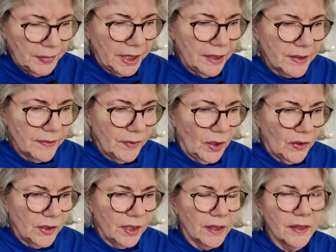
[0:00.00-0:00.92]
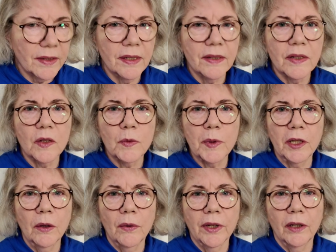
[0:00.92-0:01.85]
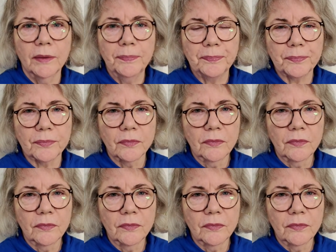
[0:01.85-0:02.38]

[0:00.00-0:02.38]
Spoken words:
Because of all the nonsense that's been going on,